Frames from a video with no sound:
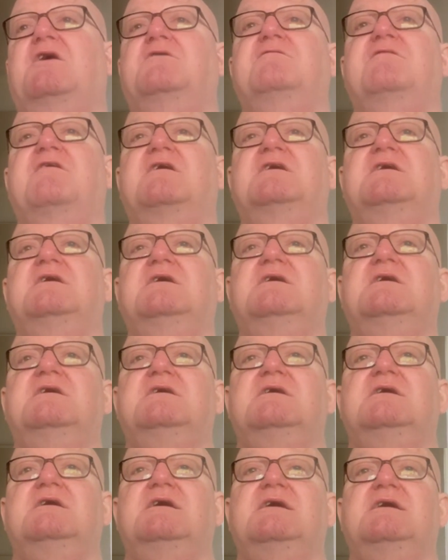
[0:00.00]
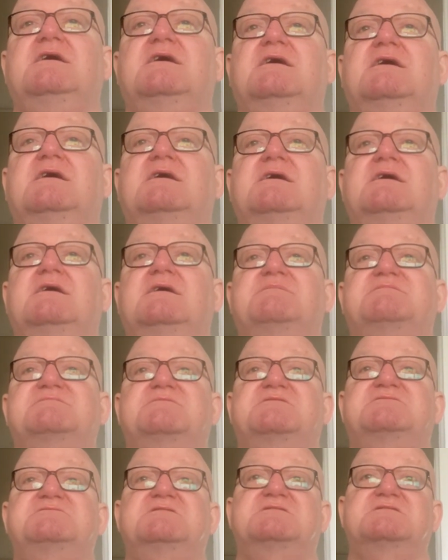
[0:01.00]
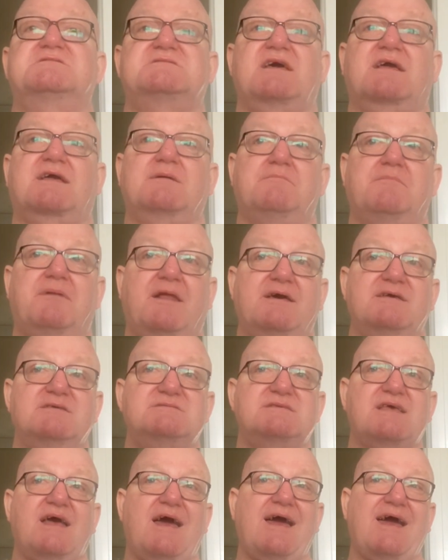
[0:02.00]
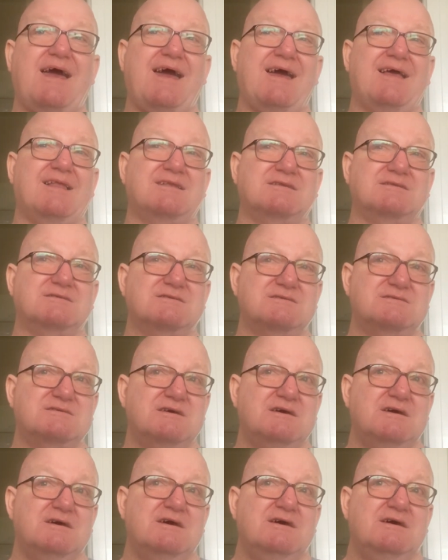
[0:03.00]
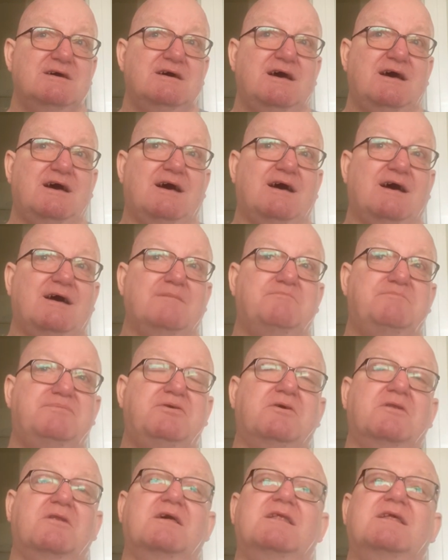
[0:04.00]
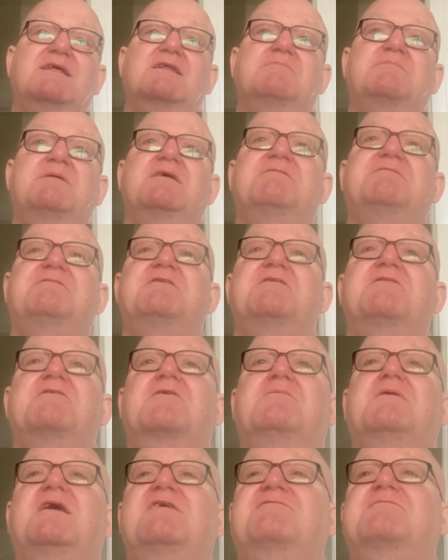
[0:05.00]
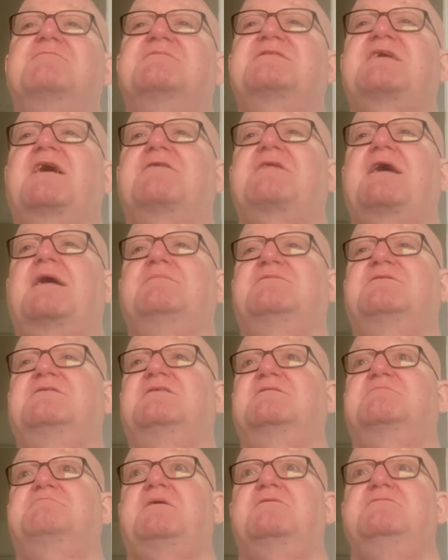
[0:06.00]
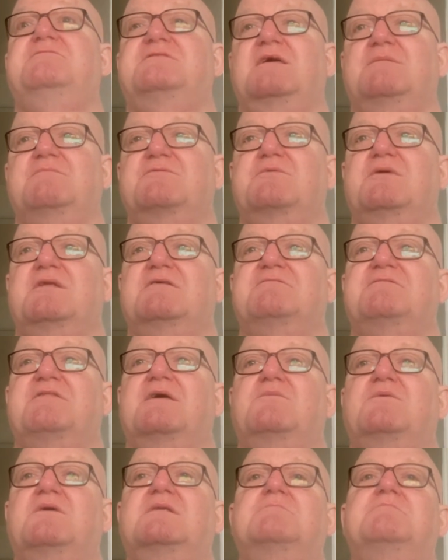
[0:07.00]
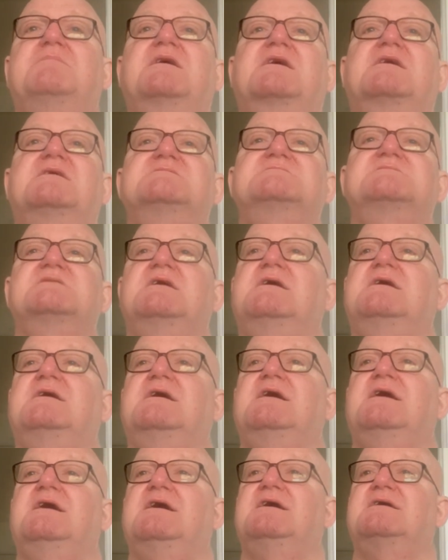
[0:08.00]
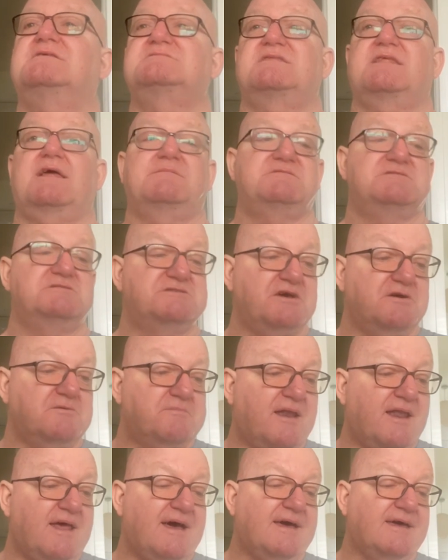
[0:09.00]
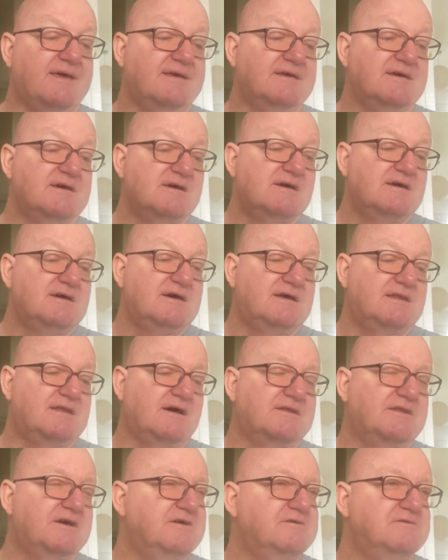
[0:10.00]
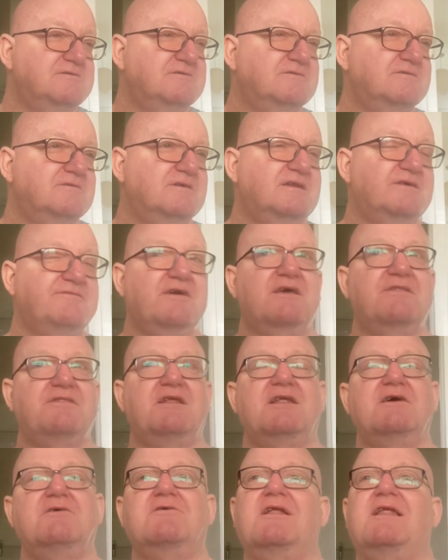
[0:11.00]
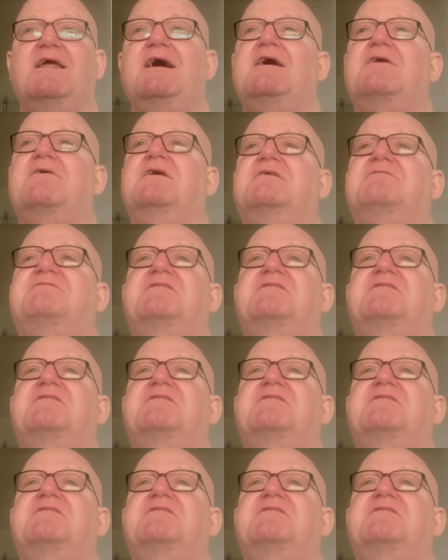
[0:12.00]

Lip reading: over Ipswich into 2nd place and pull a little bit further away from Southampton, as both teams will if they win, because Southampton don't play. And I know, living in the local area